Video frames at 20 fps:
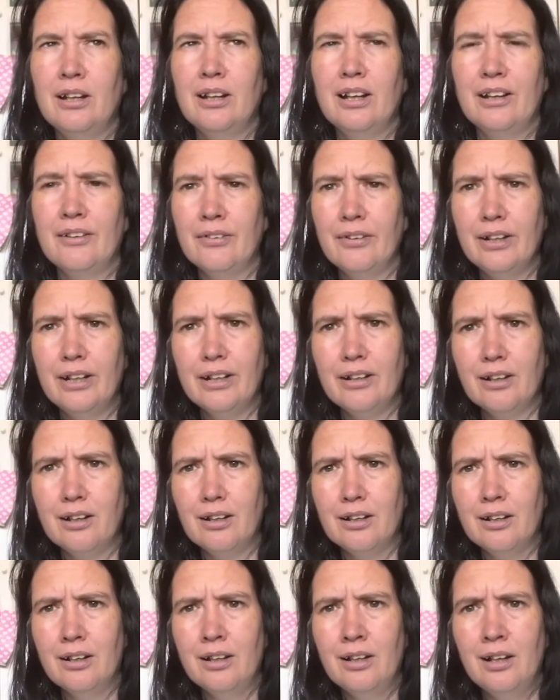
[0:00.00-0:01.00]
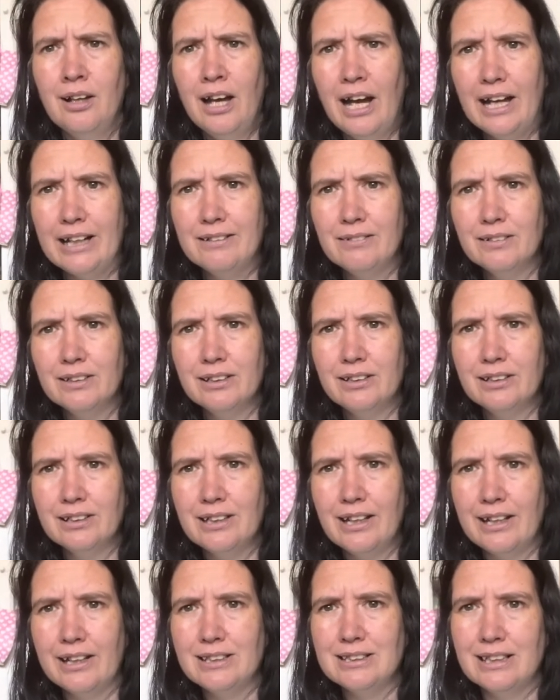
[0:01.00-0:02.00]
I really got... I don't really
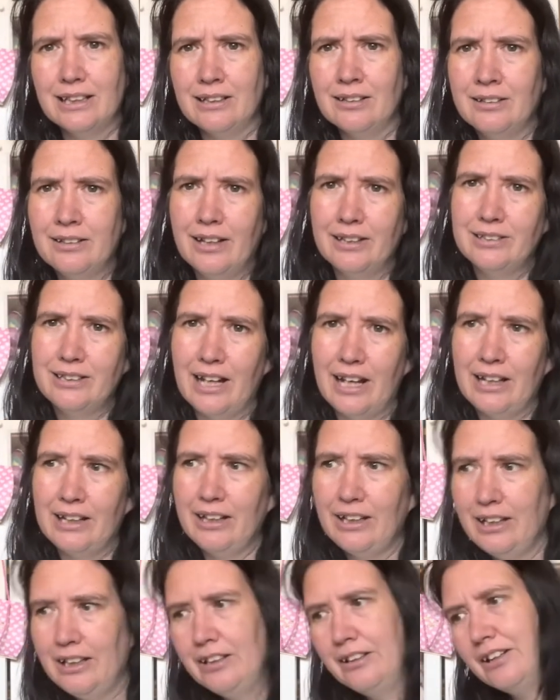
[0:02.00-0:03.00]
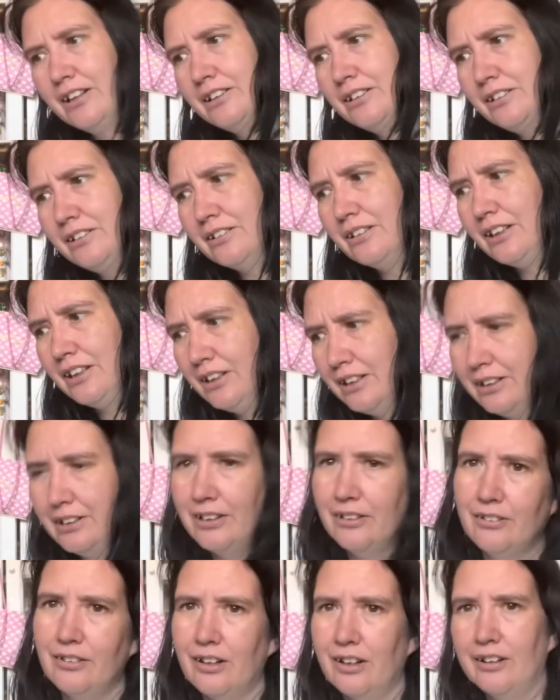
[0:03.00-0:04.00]
like sing they're tiny, they're teeny,
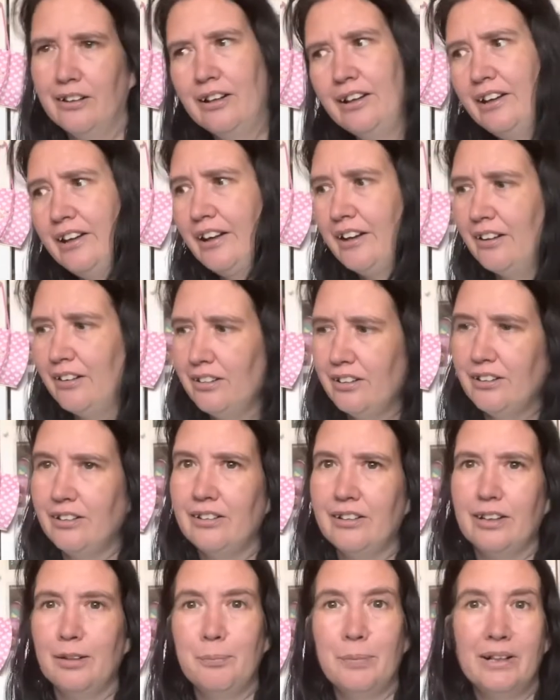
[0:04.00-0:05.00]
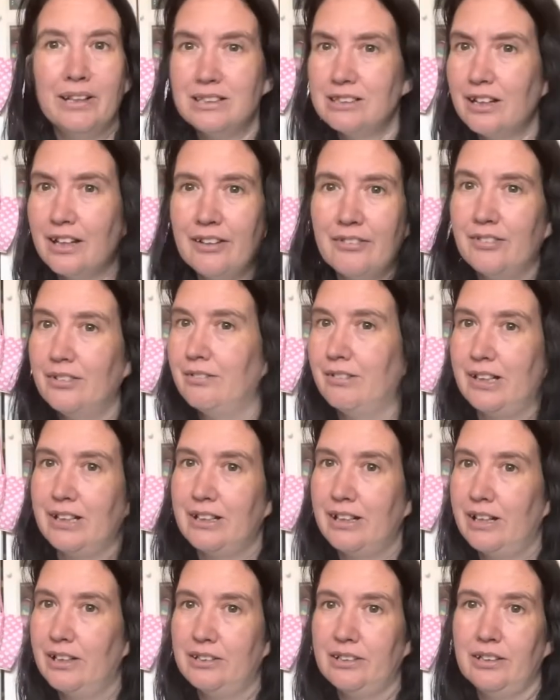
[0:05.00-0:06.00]
they're all a little loony, but it's not even the right
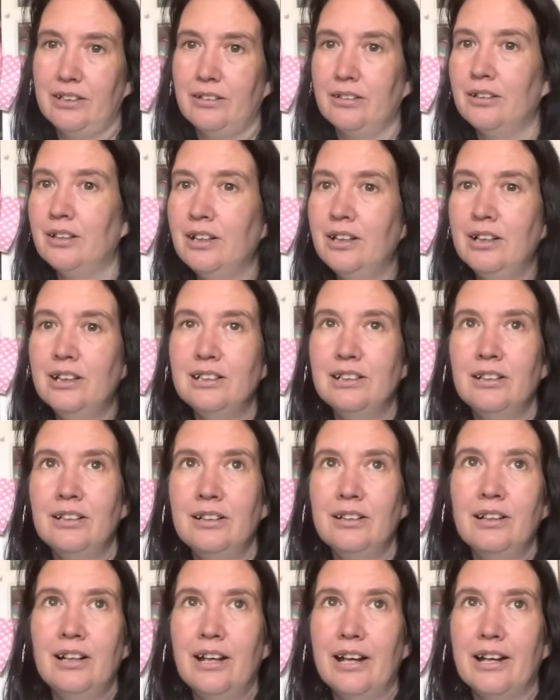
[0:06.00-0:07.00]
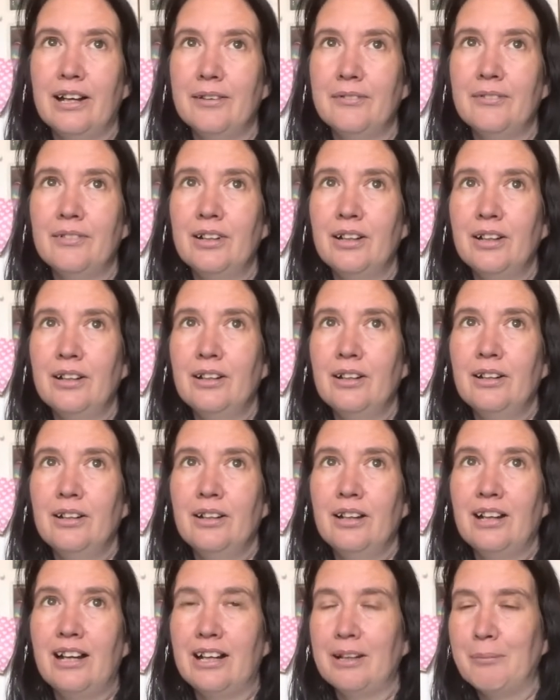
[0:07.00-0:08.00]
cartoon. Um,
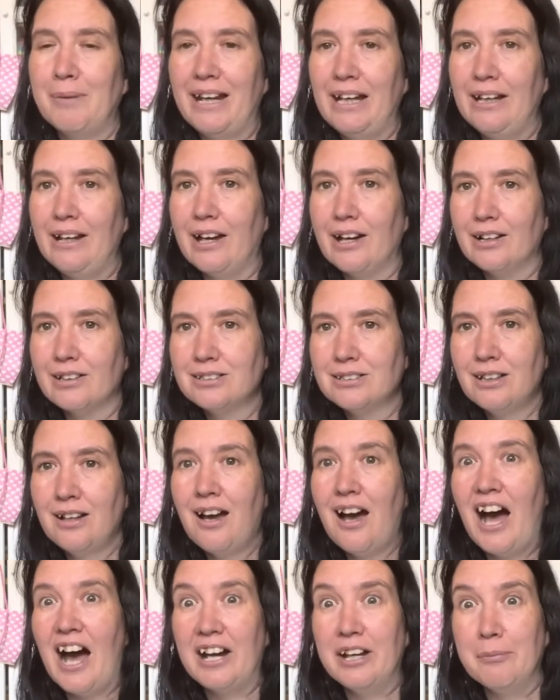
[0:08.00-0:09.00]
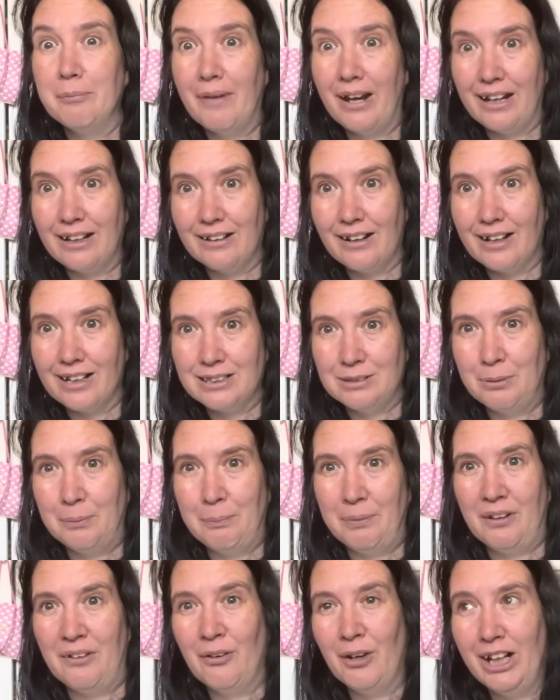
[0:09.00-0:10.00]
Animaniacs. Animaniacs would
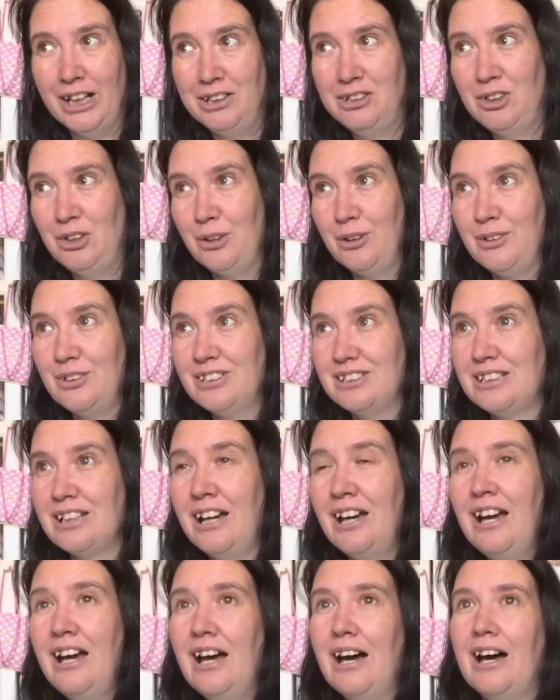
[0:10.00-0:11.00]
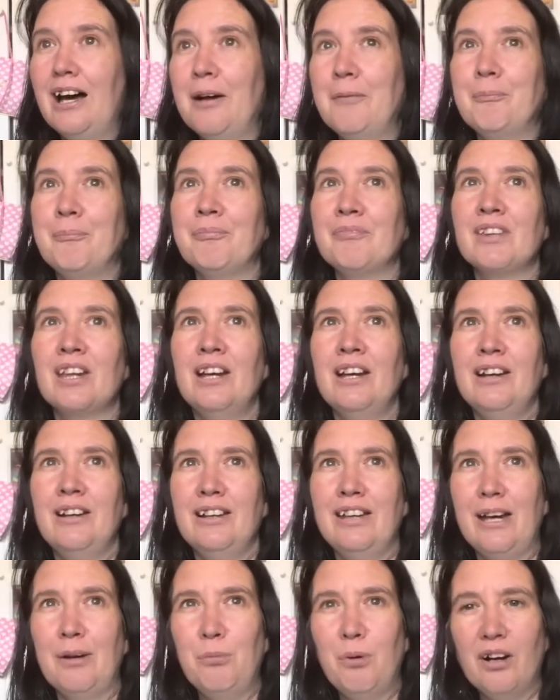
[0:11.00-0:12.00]
be great shoes. Um,
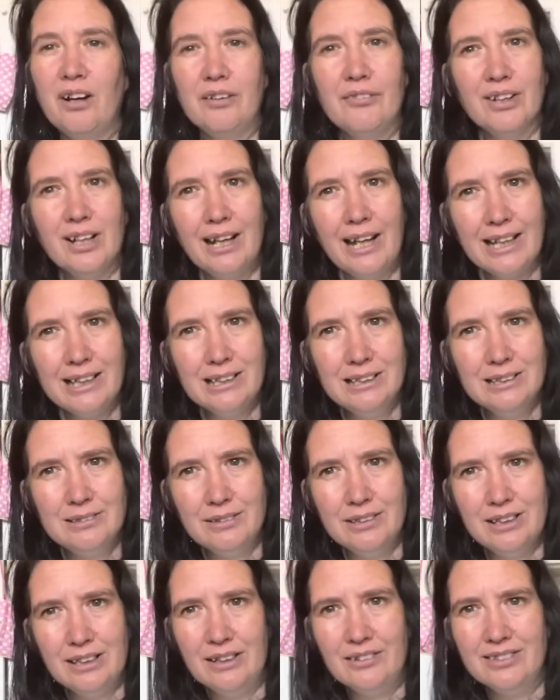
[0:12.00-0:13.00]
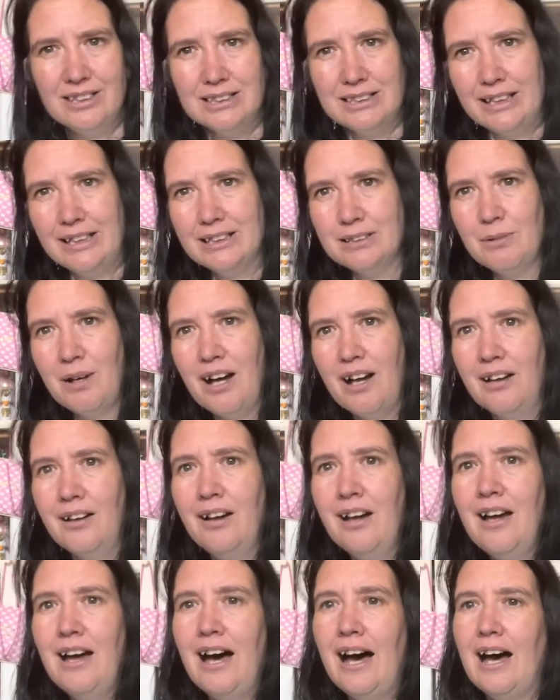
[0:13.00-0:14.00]
yeah, what other collections would you like to see as well?
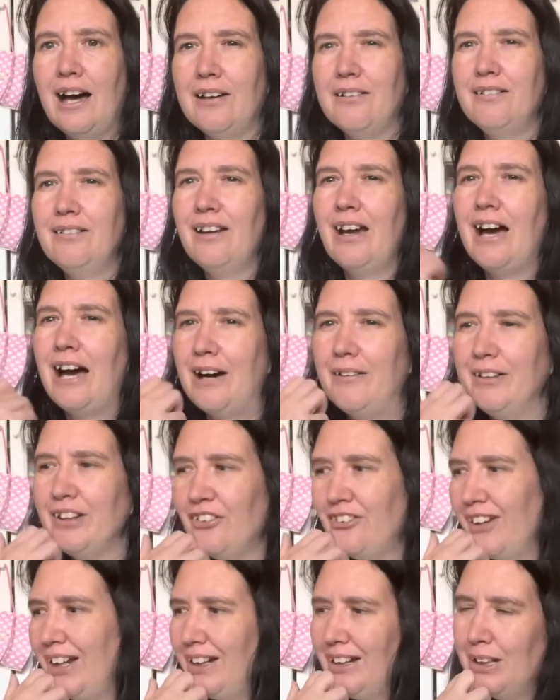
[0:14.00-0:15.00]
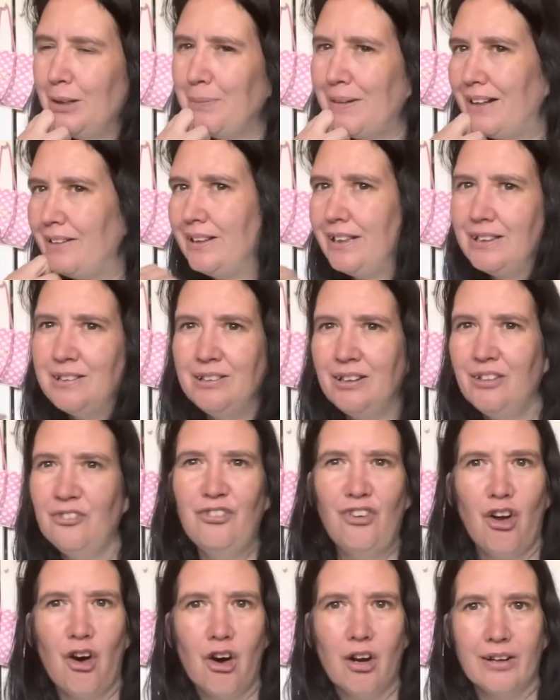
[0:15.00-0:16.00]
And how are you feeling about this new
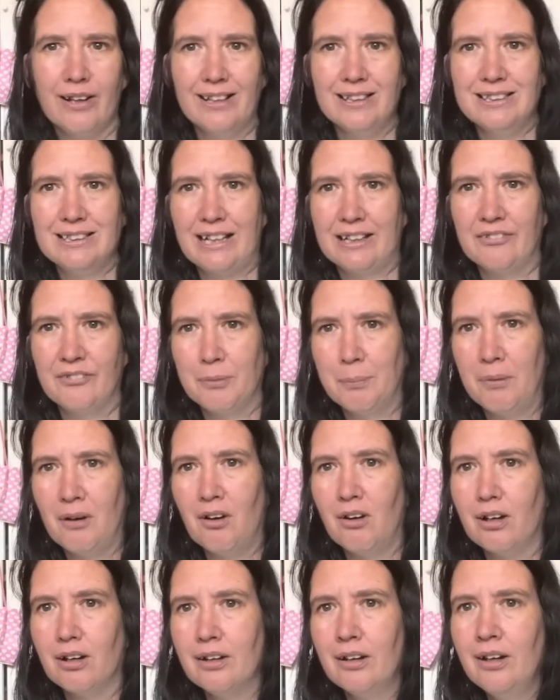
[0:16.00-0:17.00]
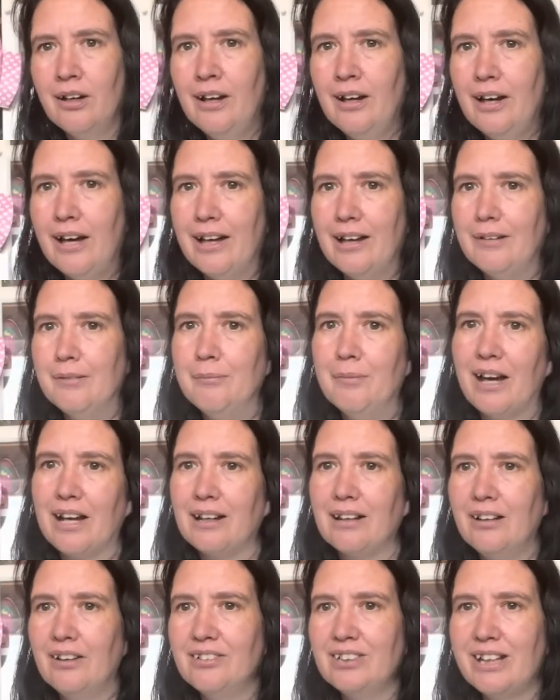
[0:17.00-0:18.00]
vlog instead of a blog? Um,
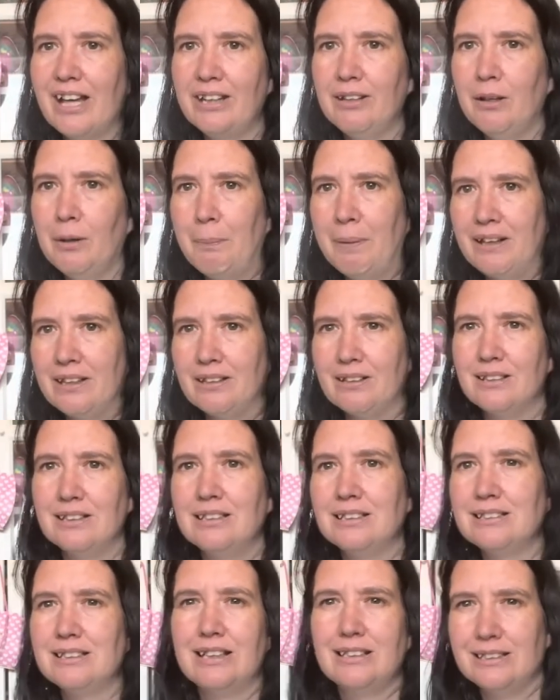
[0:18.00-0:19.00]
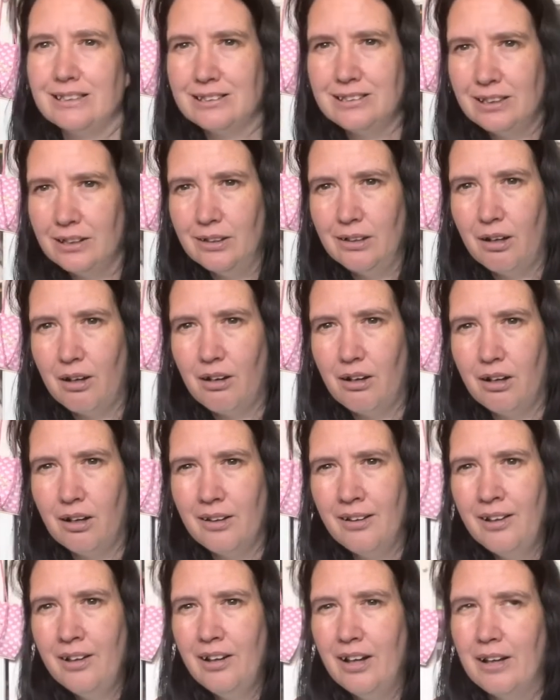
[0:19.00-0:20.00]
I'd love to get your opinions. Is it too long?
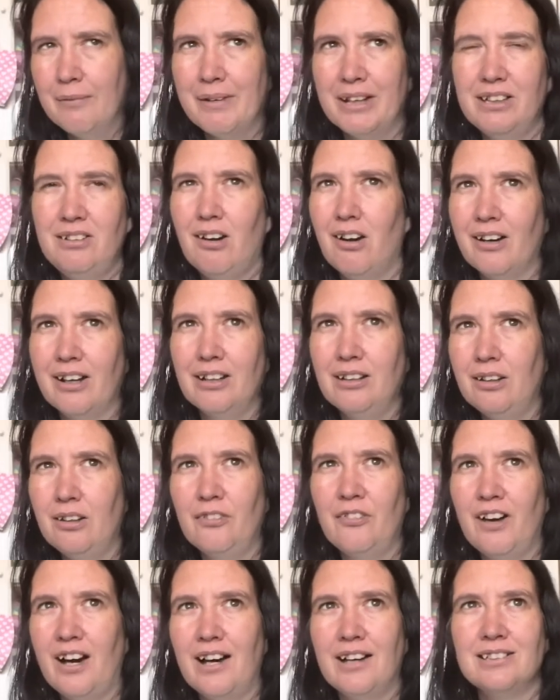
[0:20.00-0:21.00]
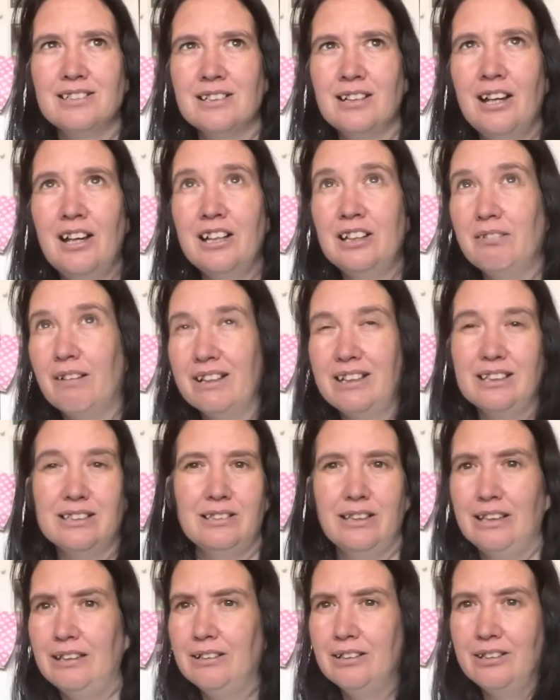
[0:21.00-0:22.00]
Am I talking too fast? Do I just
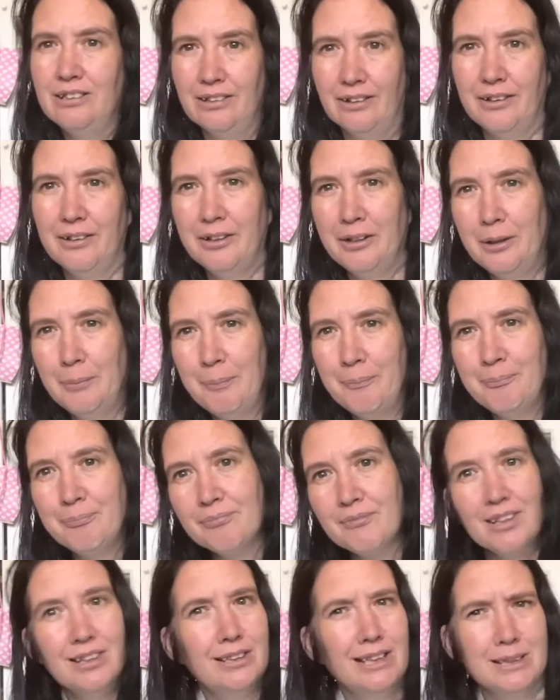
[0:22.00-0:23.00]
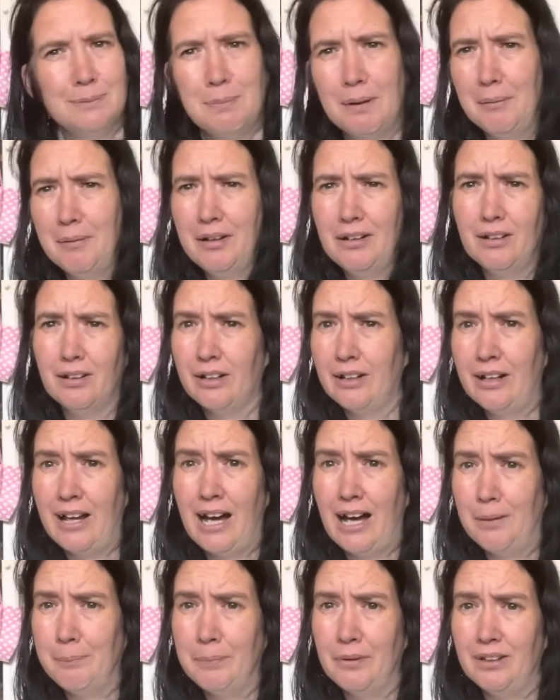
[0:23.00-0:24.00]
need to shut up? That's probably not going to
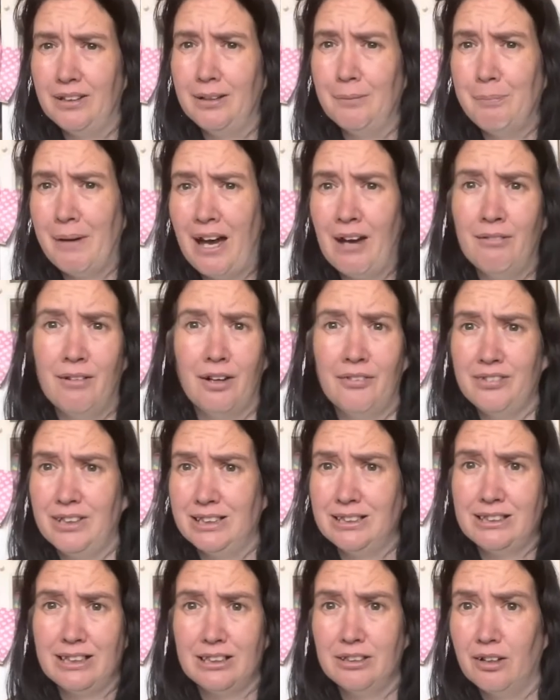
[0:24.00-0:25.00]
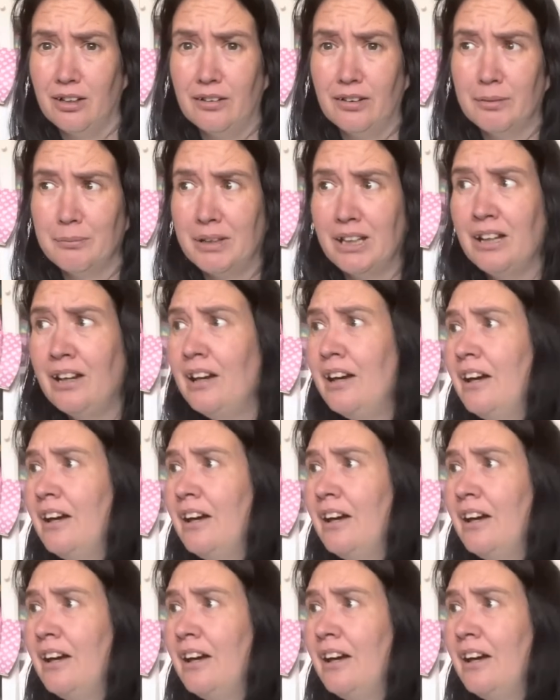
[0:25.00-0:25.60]
happen. You're better off just ignoring me.